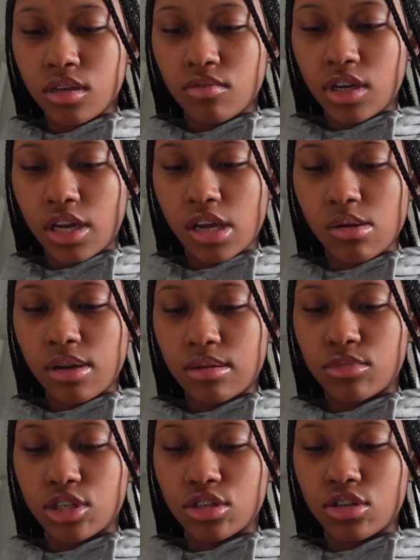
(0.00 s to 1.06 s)
Right now,
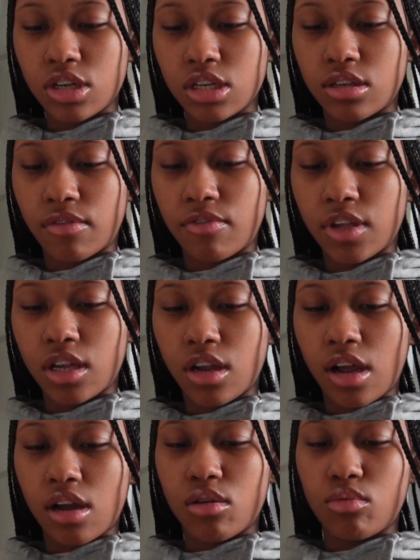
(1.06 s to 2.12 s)
I'm just trying to
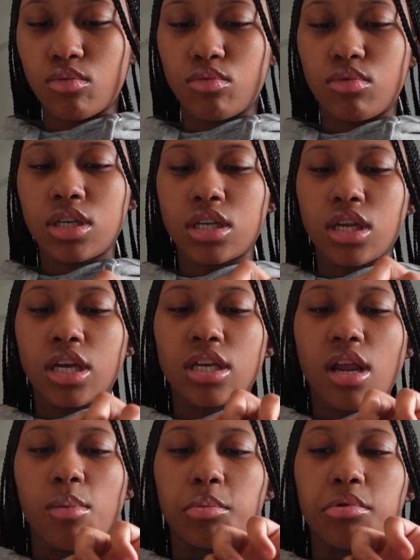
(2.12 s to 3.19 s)
figure out which lash
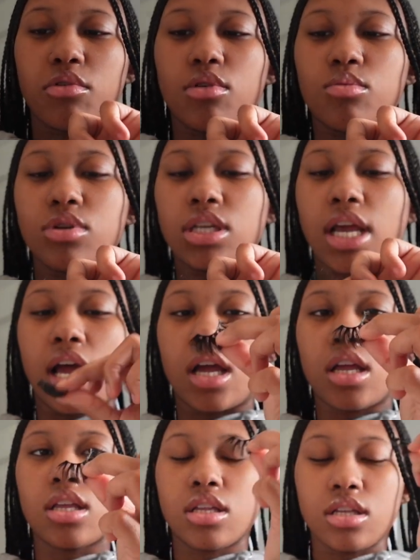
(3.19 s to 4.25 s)
I'm going to put on which eye.
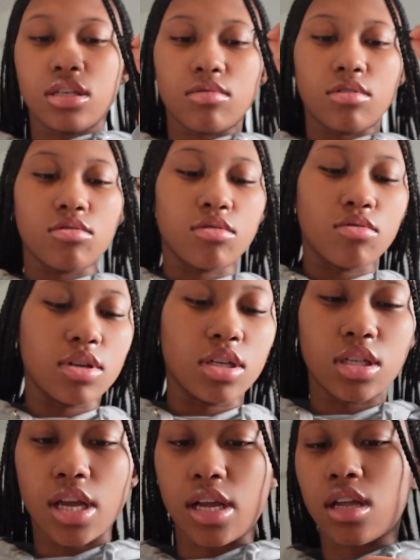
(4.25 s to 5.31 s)
This one's going to go on
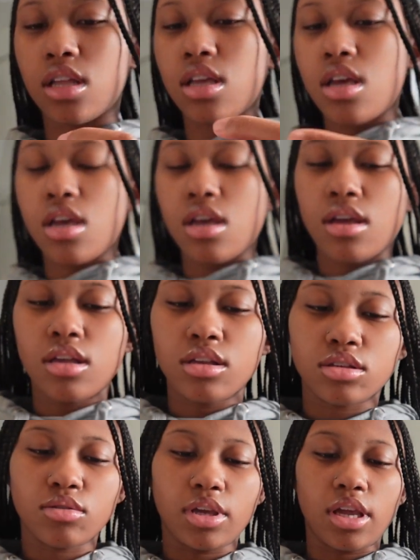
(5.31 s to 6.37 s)
this eye.
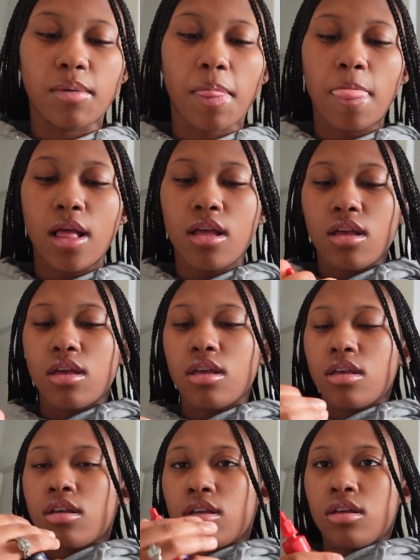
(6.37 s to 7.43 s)
So, yeah.
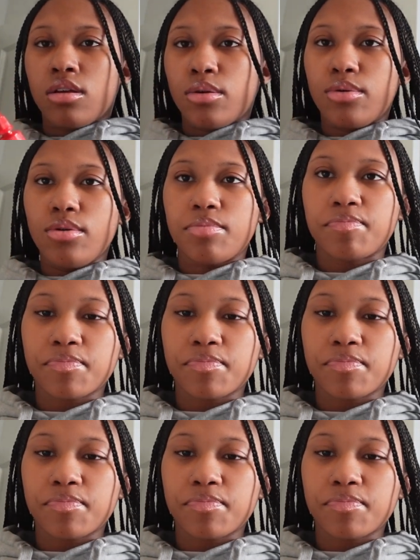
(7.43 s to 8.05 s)
Whew.